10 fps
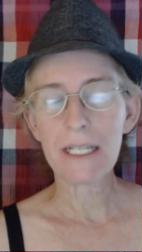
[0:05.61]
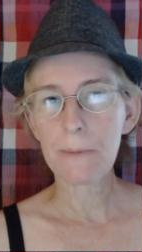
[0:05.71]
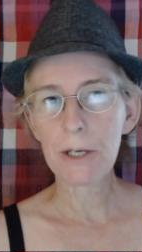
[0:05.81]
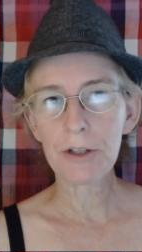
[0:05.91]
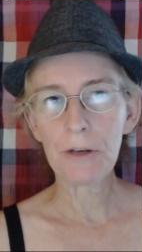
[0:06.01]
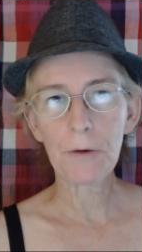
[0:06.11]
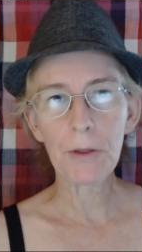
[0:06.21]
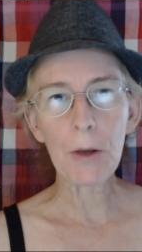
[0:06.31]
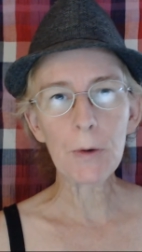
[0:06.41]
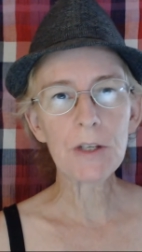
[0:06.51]
especially for
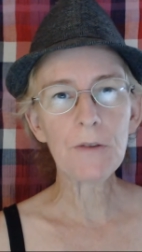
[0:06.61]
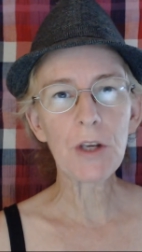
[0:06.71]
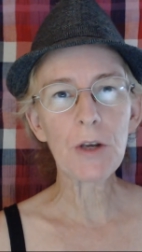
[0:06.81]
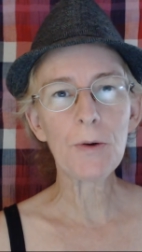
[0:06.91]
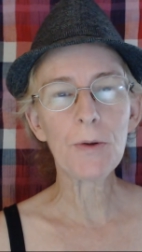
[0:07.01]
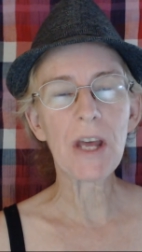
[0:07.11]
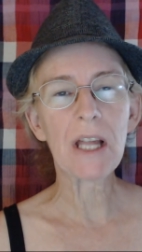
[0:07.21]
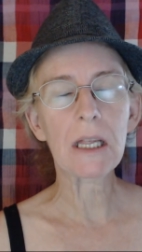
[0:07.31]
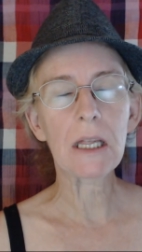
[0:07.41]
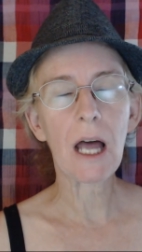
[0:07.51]
those of you
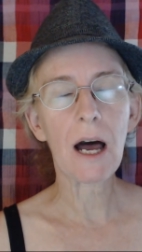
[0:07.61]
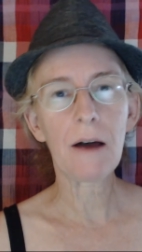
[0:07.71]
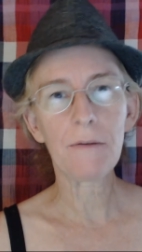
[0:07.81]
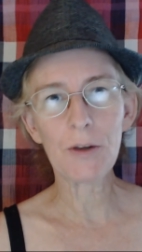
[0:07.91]
that love